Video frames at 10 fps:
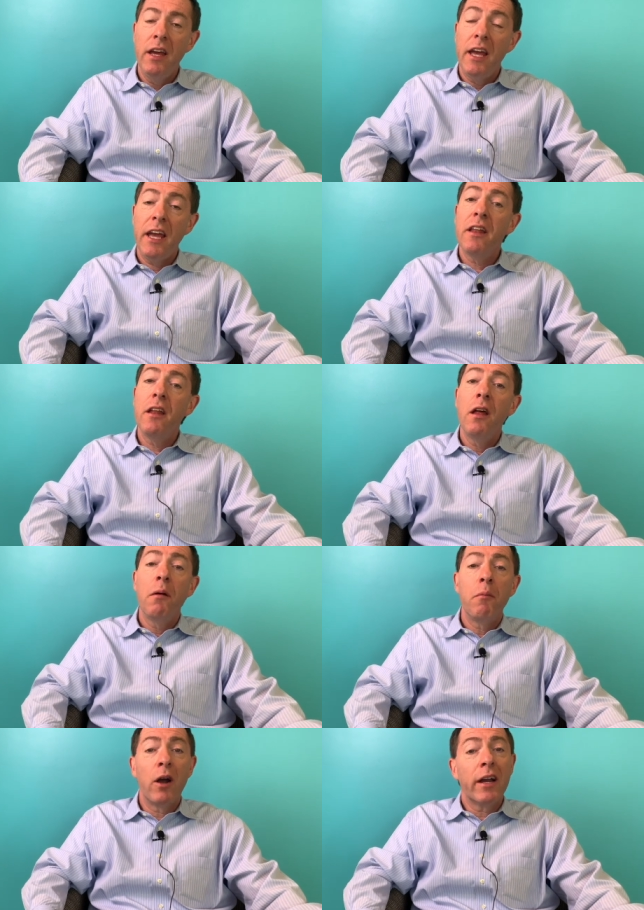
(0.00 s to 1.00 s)
In
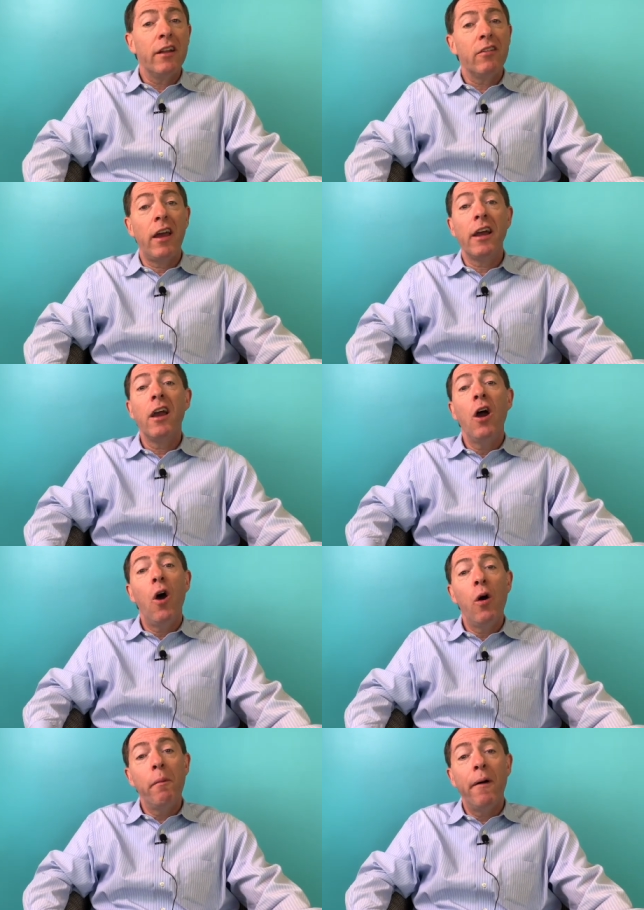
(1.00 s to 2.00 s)
markets like
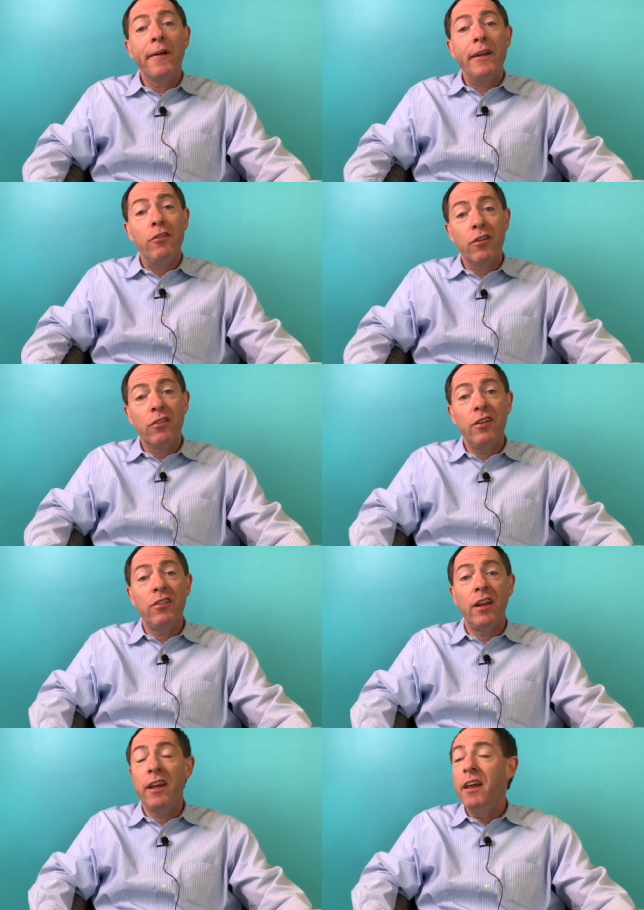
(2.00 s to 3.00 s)
Hoboken, Jersey
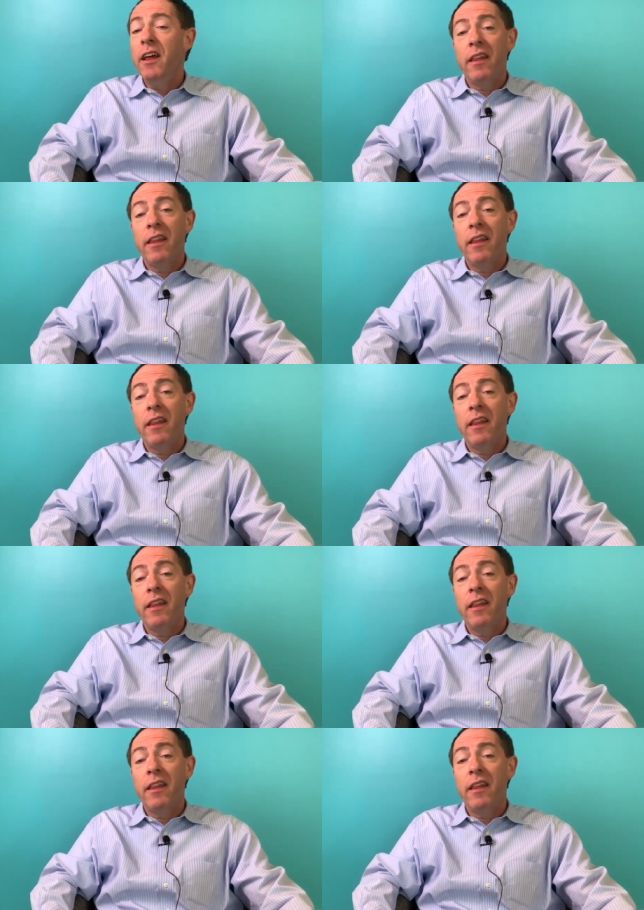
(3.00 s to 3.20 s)
City,